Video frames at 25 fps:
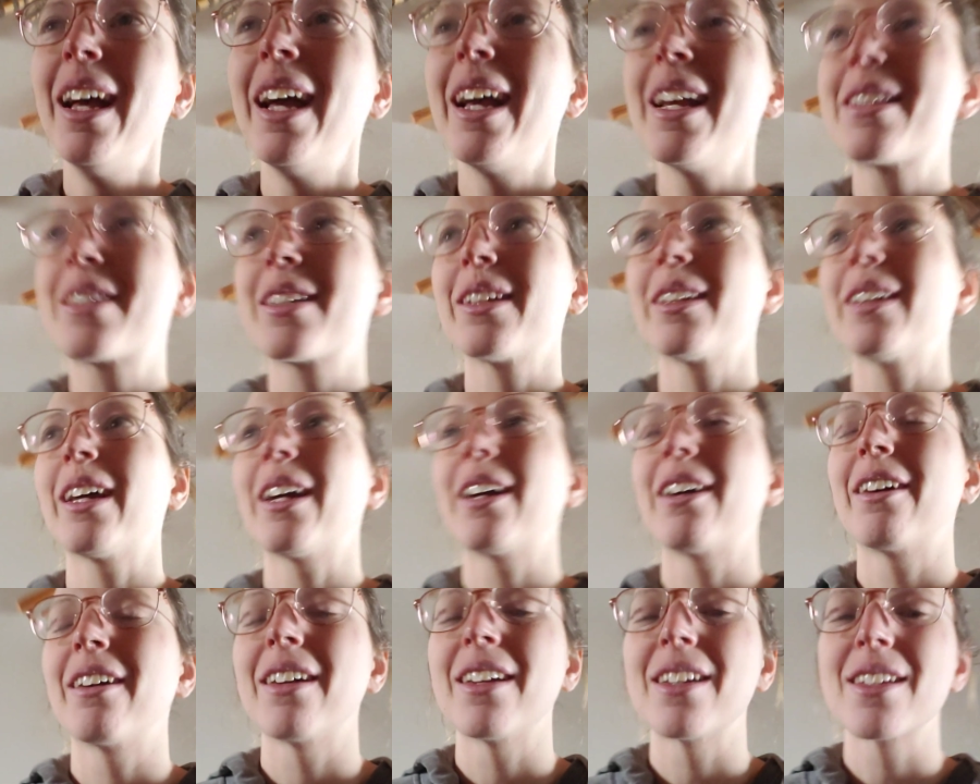It's
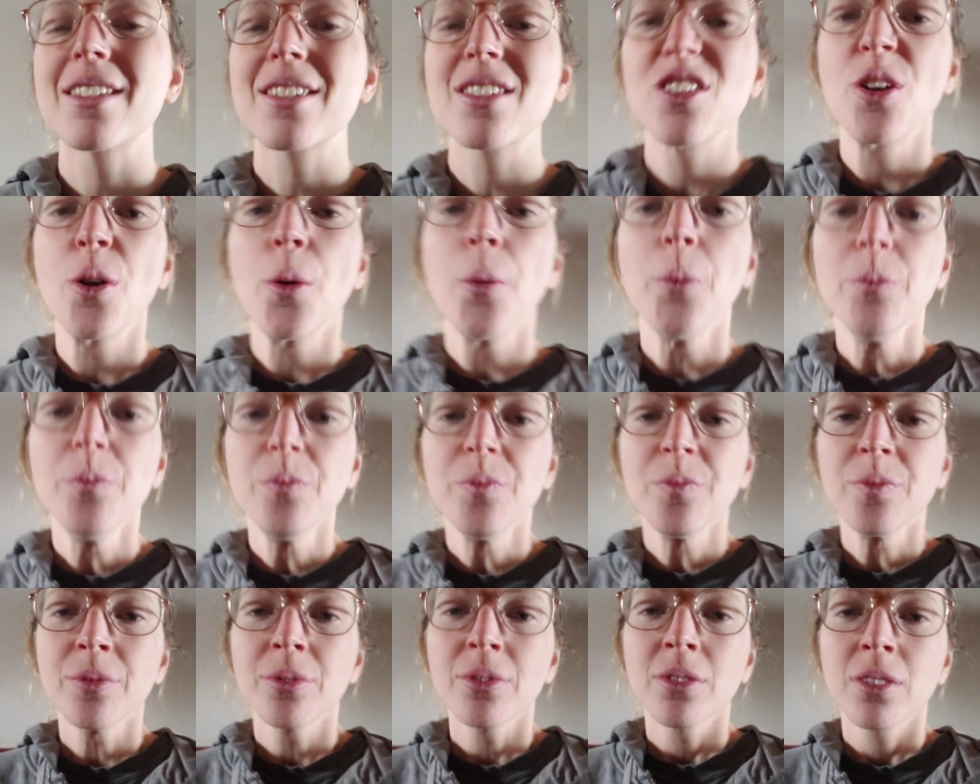hilarious.
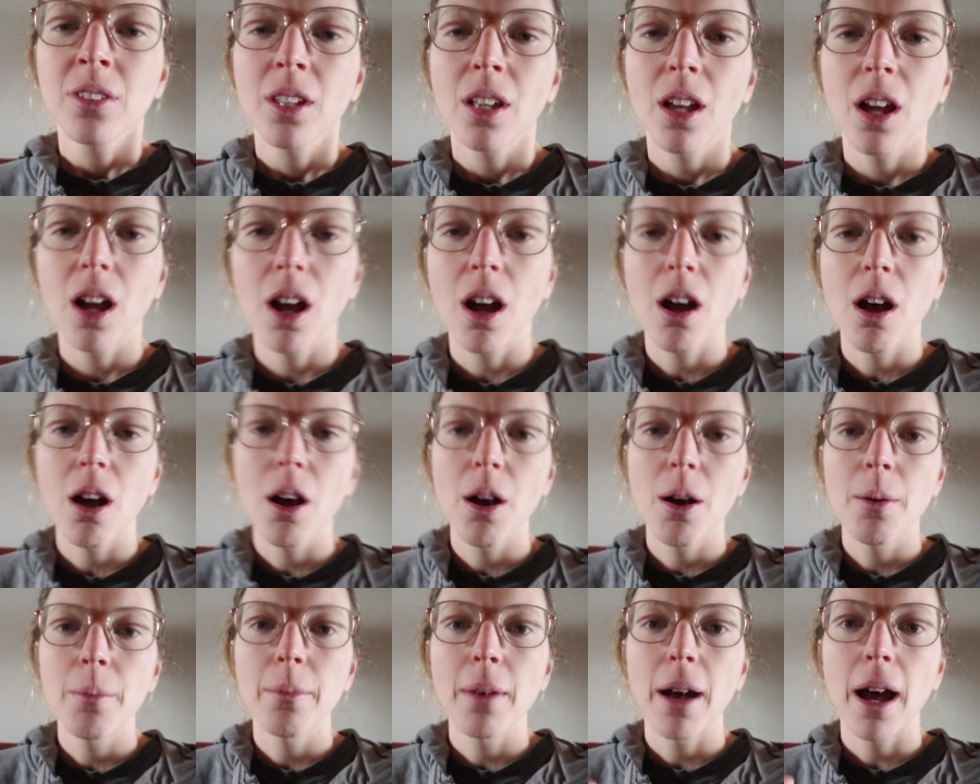
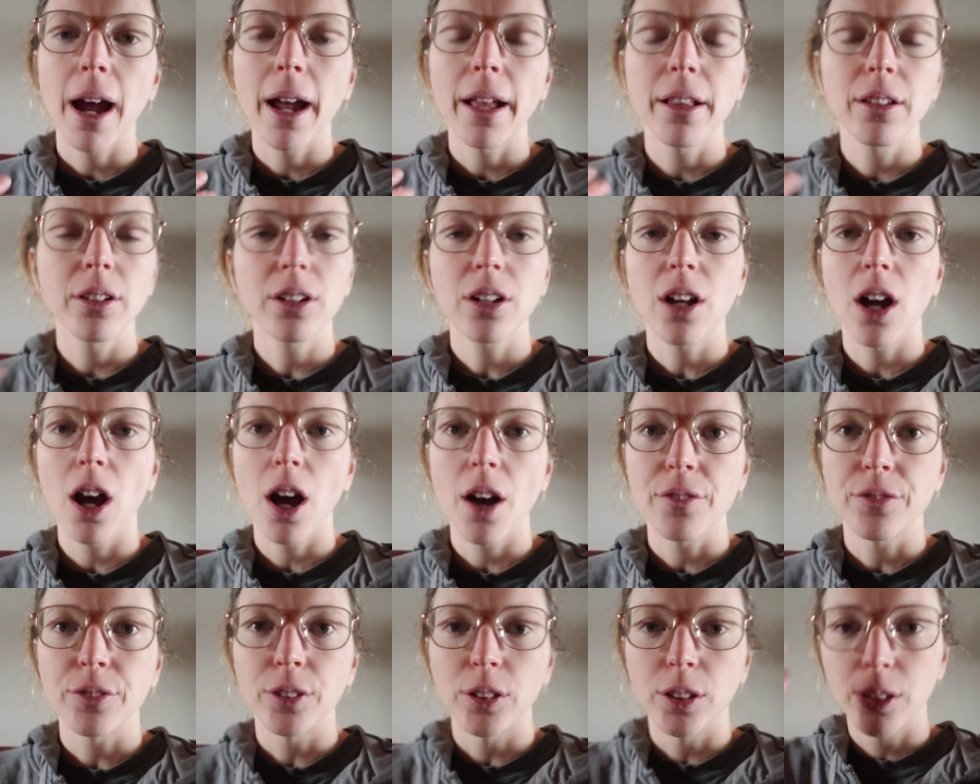I look
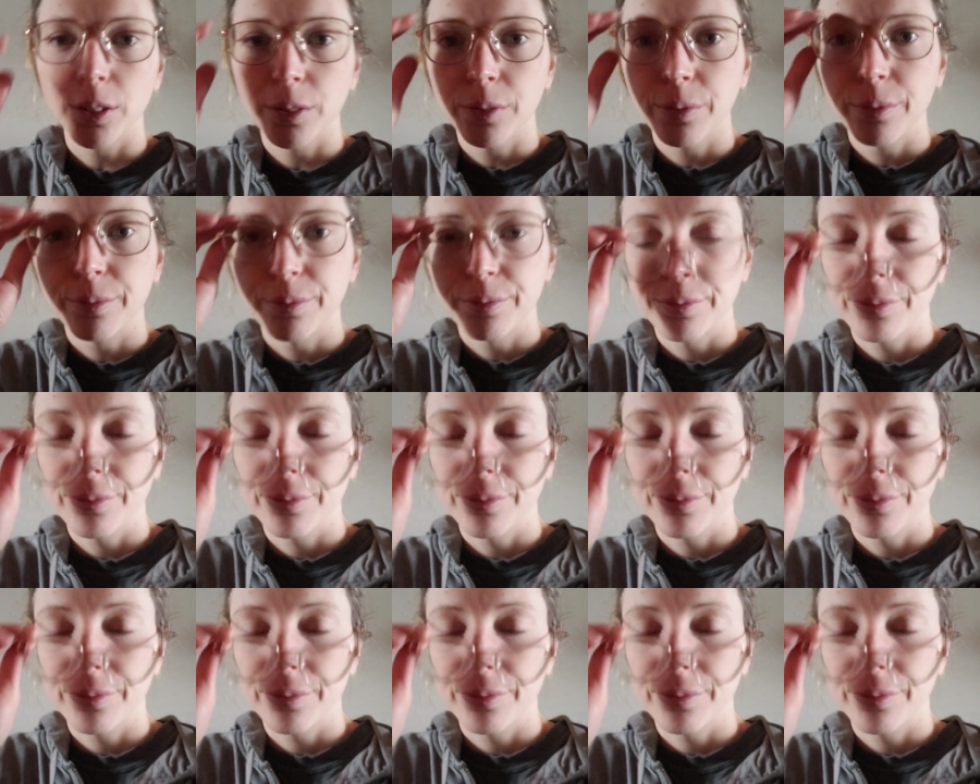awful,